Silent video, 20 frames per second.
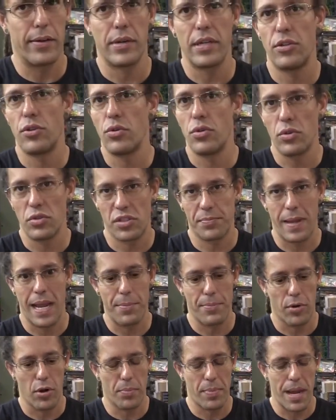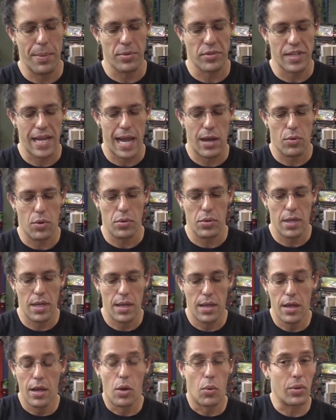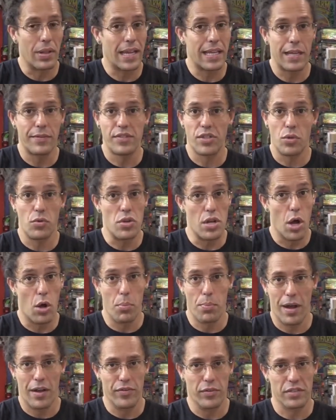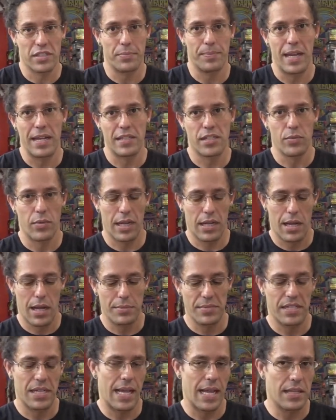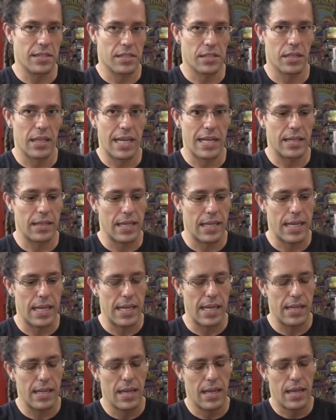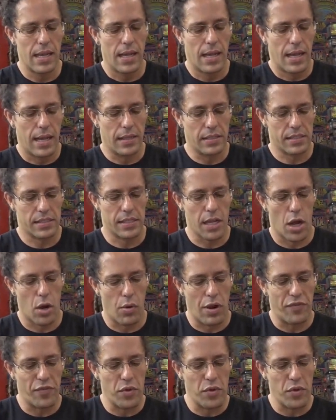only do newspaper or paper towel. Well, that gives you no buffer space when it comes to insulating the heat. And so